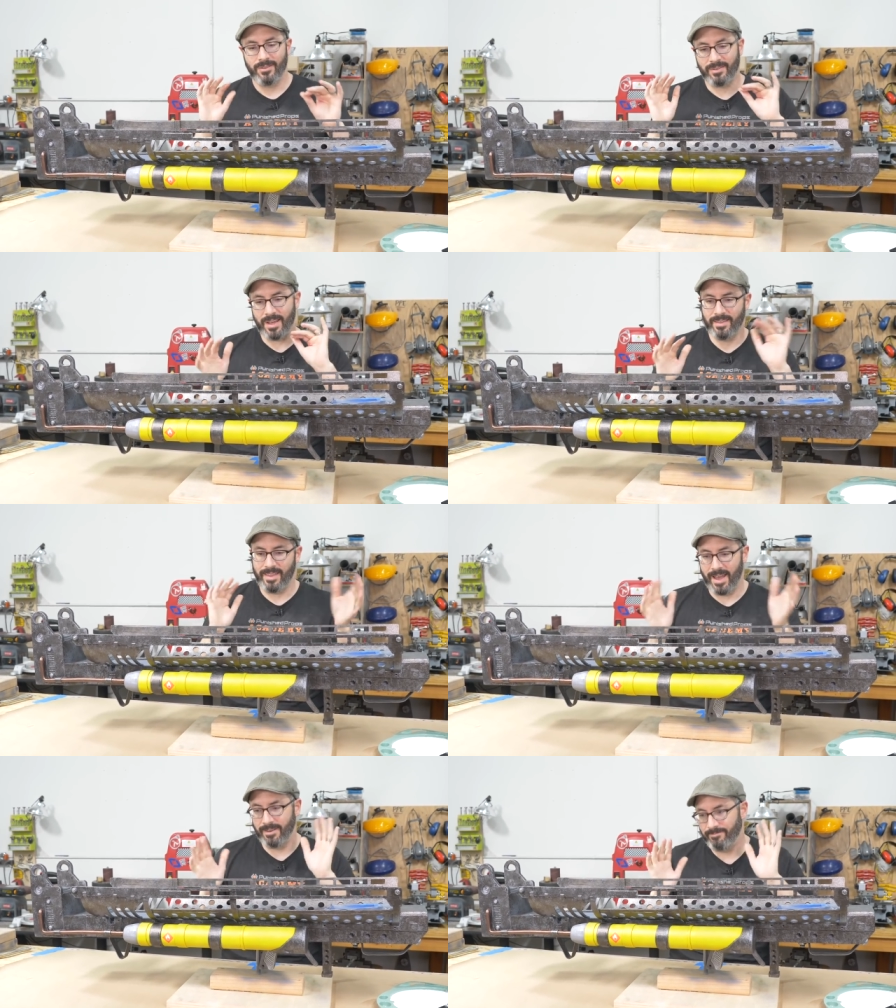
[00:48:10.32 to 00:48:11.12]
so it's got
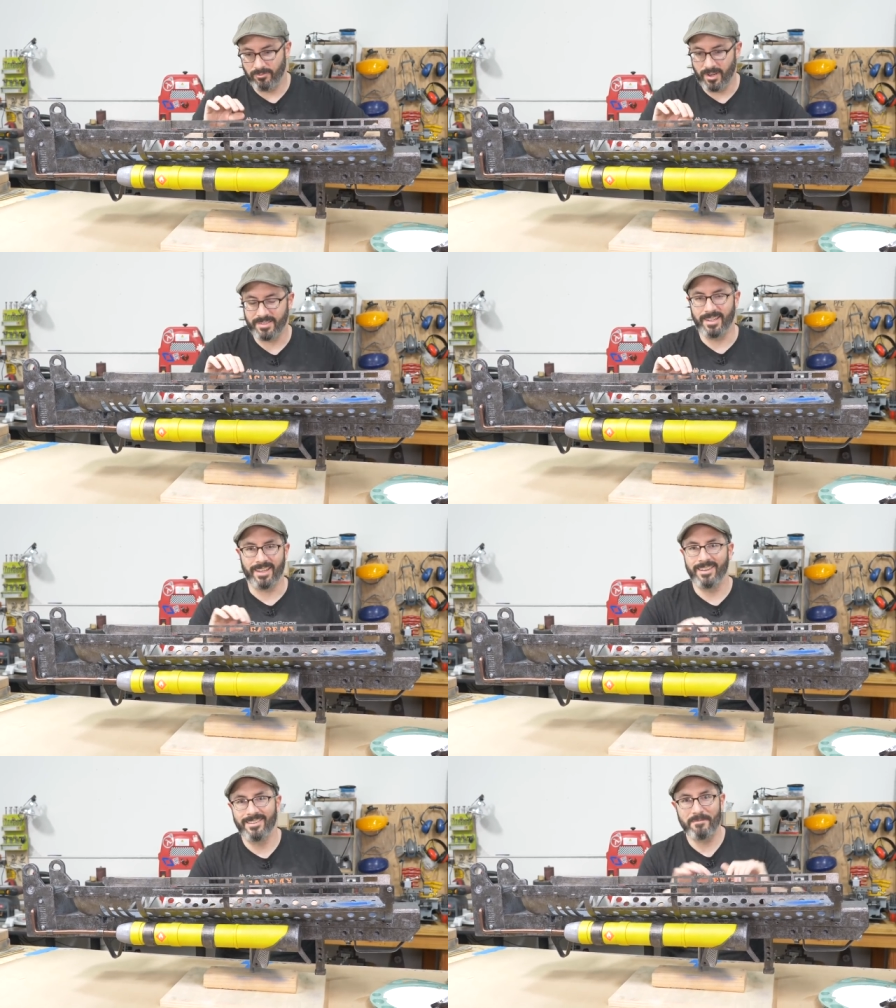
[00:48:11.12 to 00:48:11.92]
that
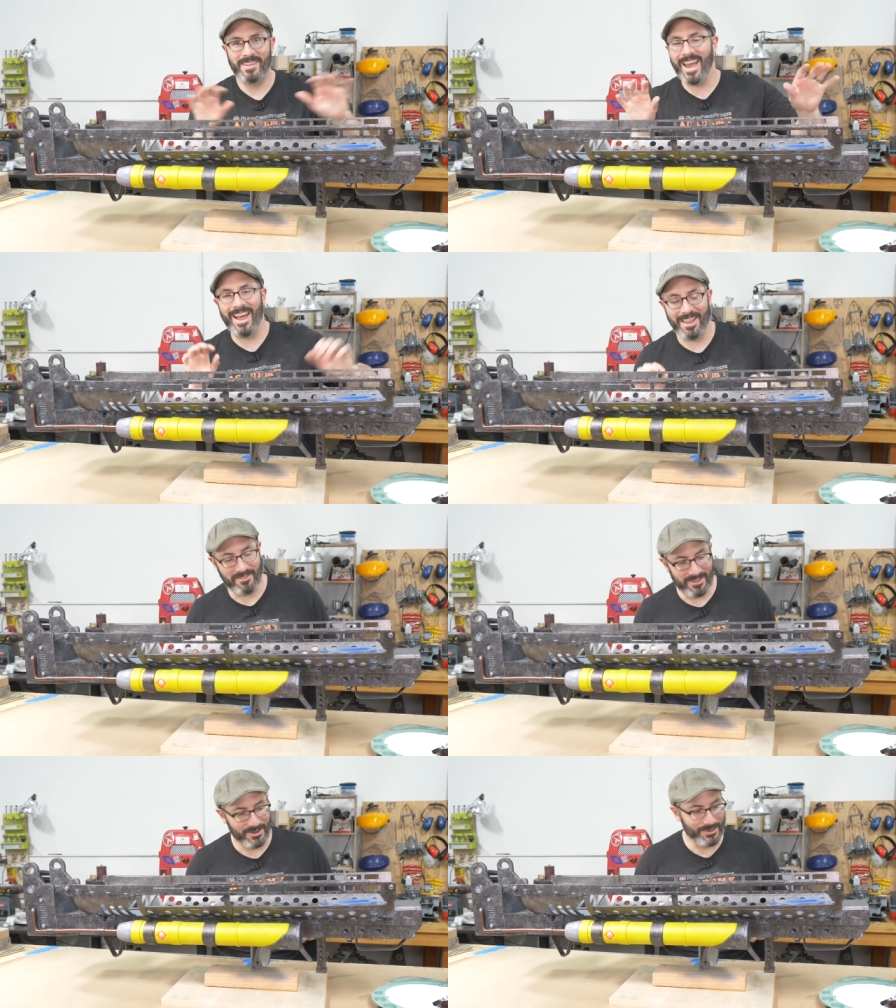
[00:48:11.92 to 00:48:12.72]
rustic
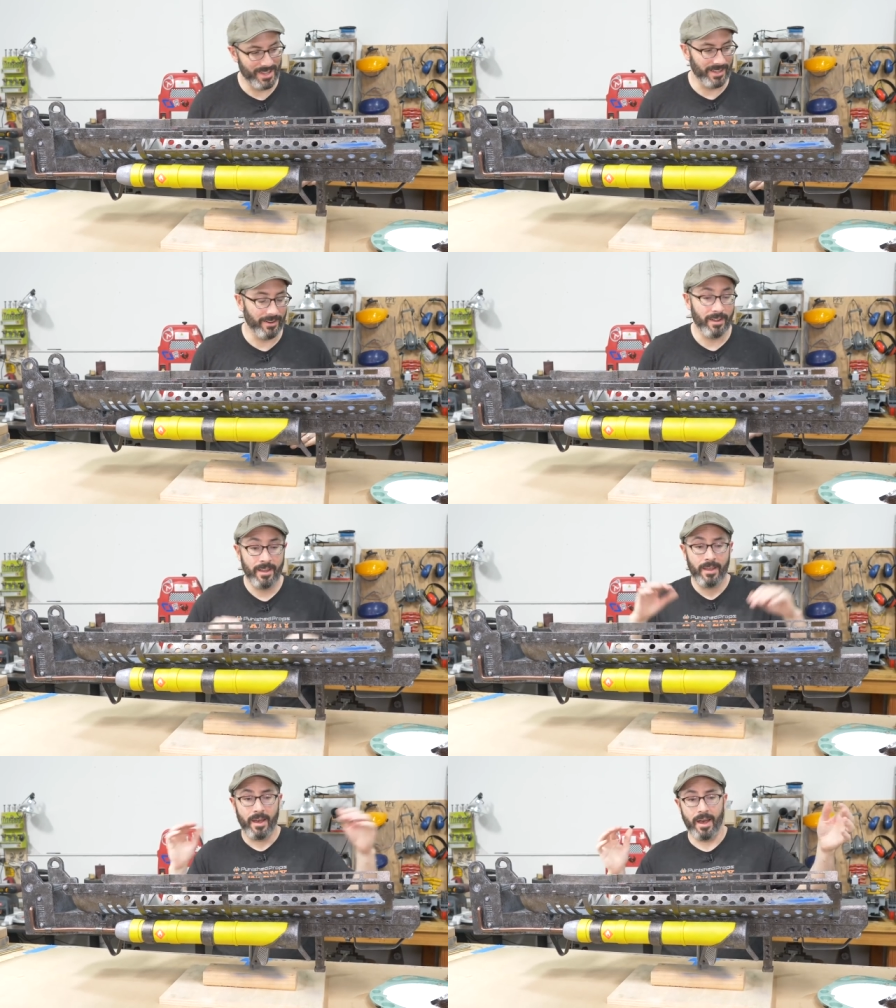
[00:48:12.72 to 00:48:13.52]
metallic finish on there.
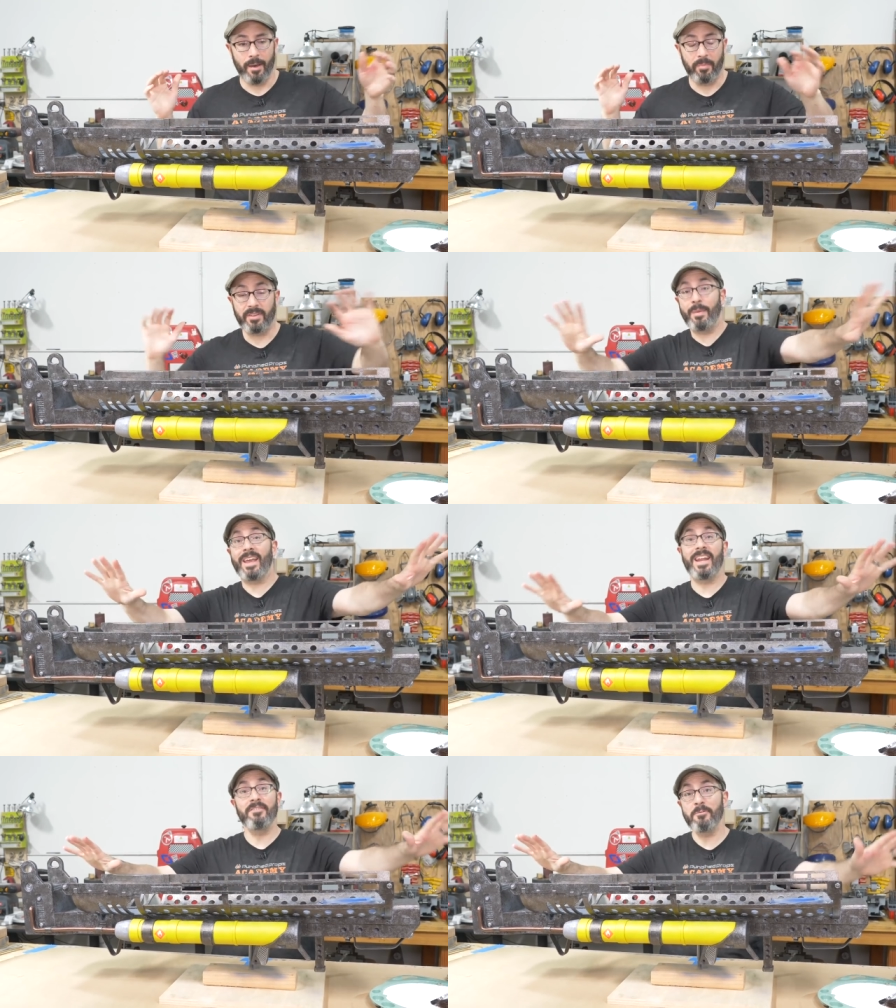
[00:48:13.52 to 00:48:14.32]
Uh, but to
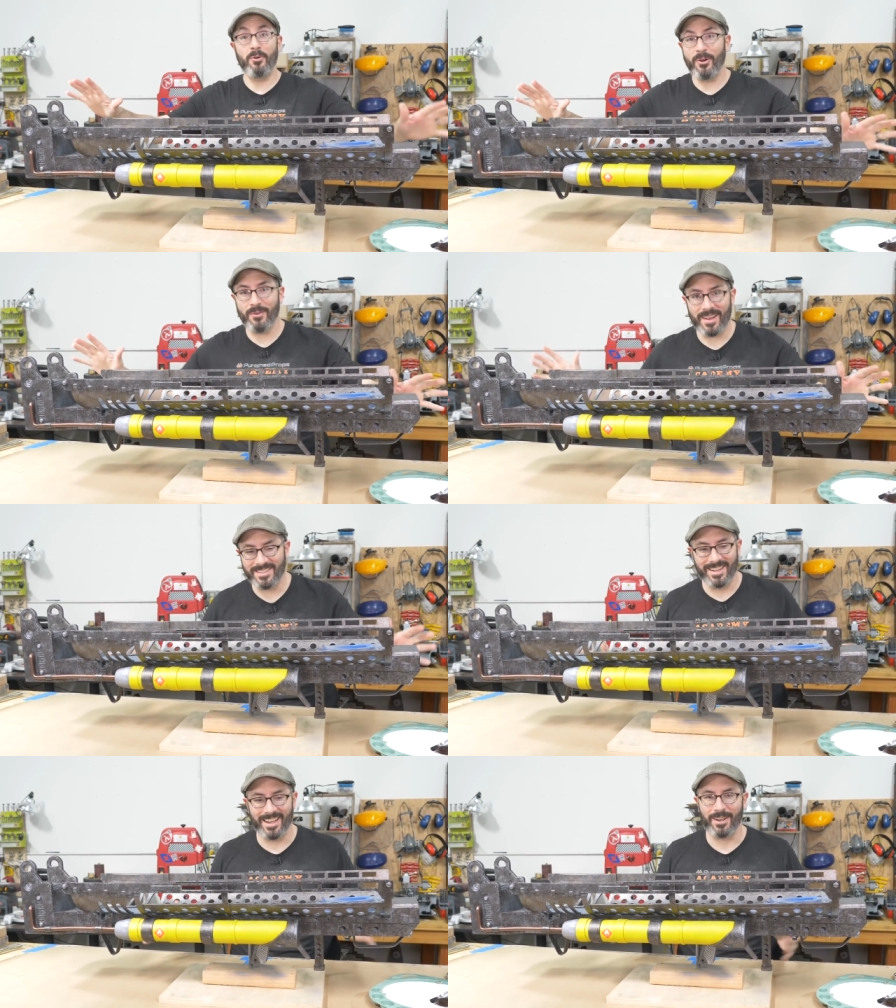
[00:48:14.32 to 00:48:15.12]
make it even more
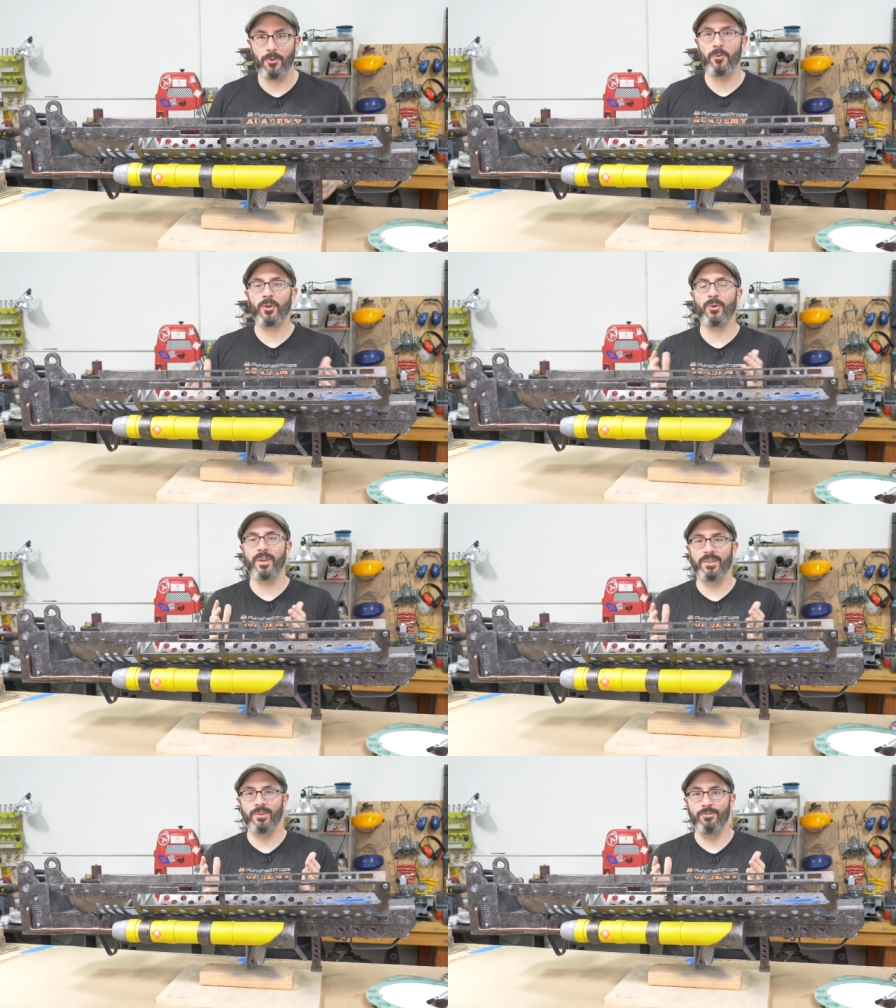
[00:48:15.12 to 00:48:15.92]
rustic, we're
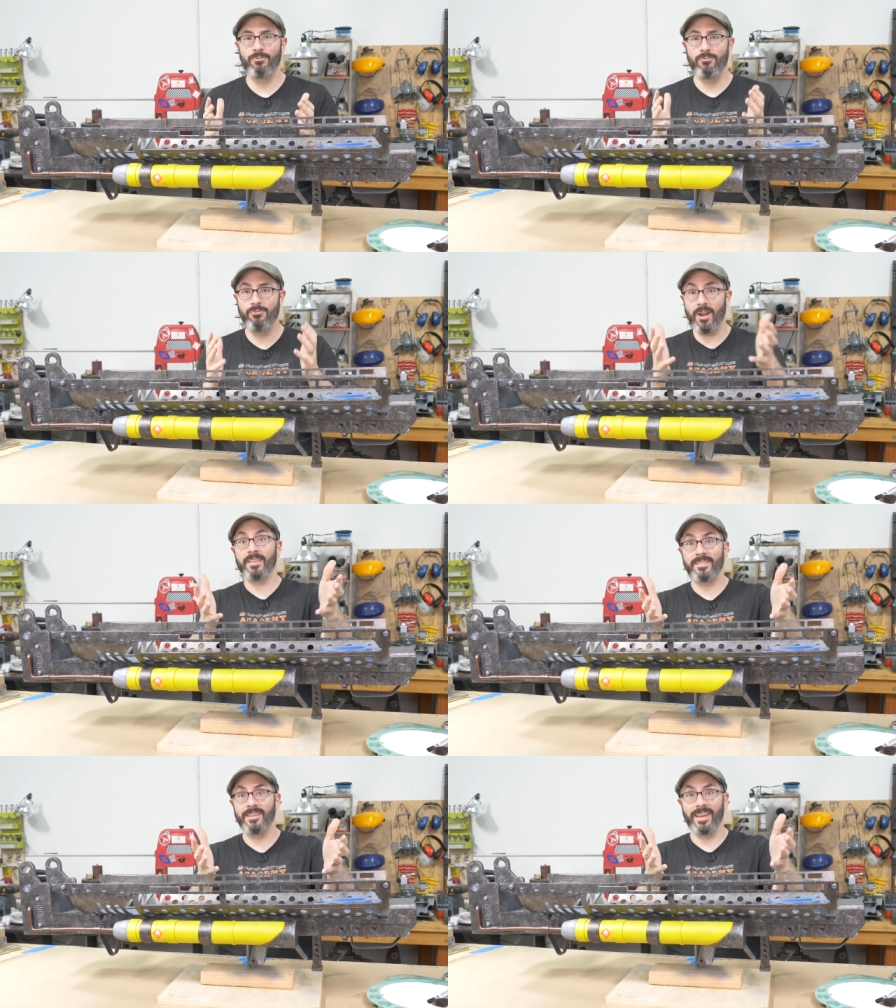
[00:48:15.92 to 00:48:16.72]
going to
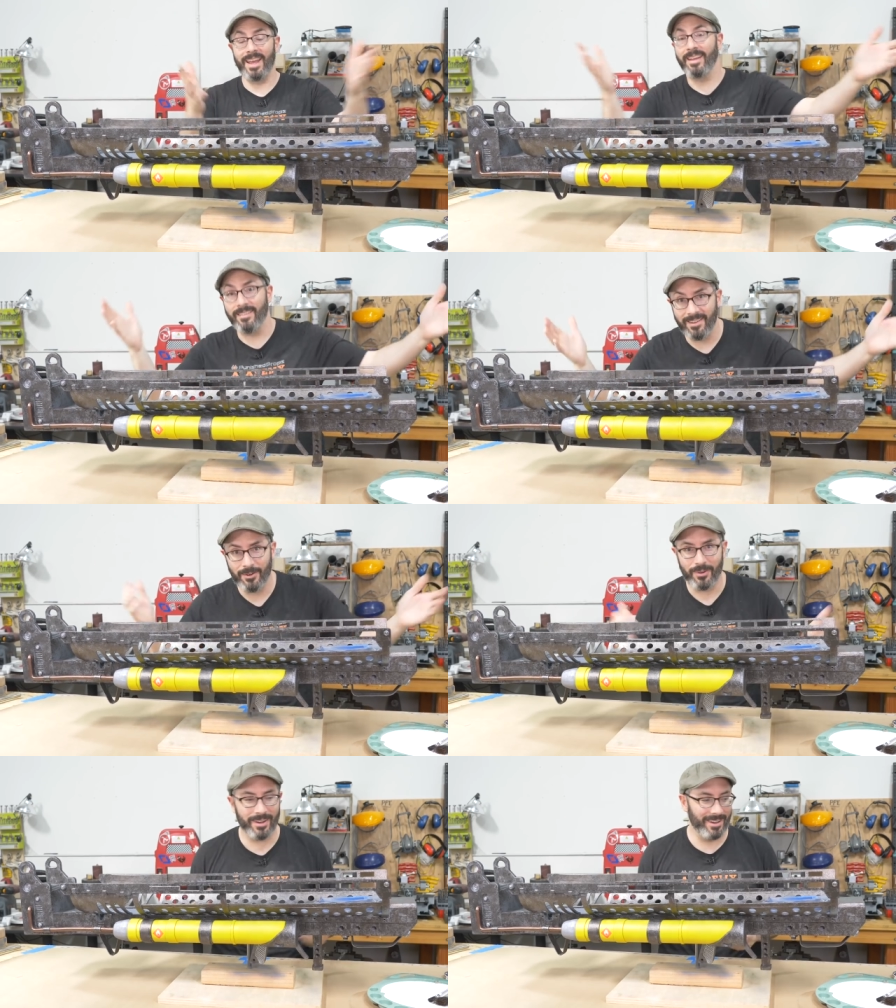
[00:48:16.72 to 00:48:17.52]
rust it.
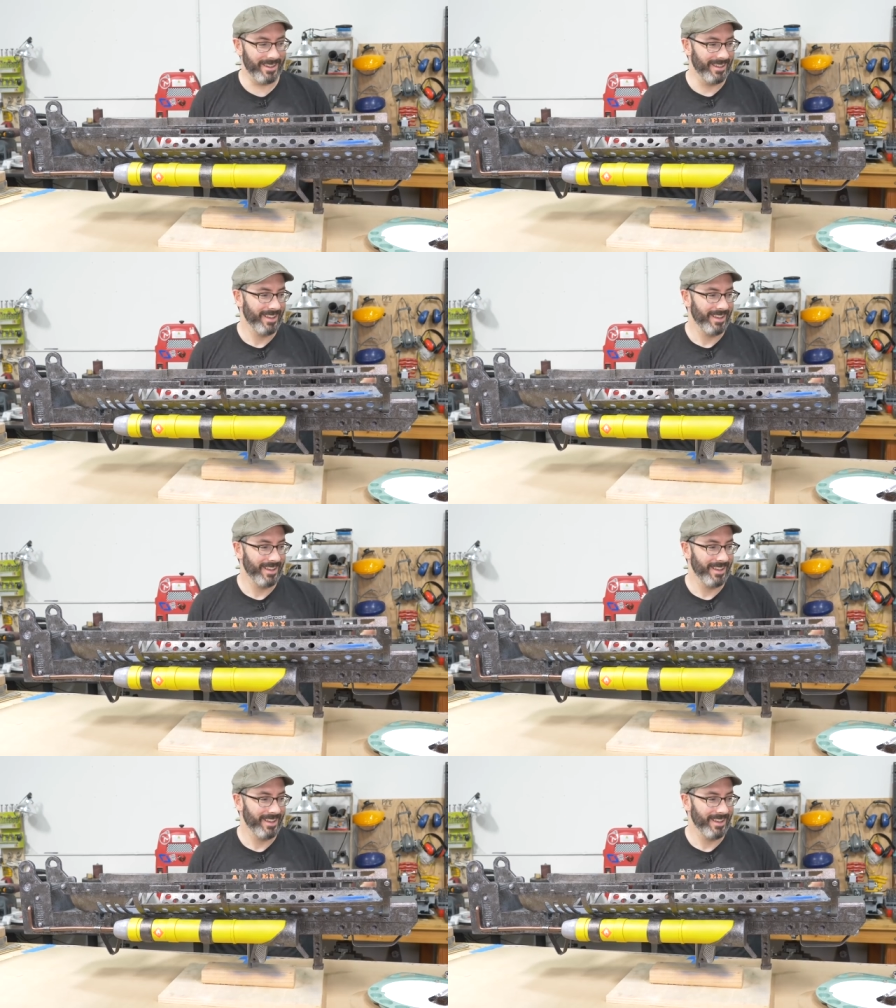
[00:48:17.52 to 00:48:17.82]
We're gonna,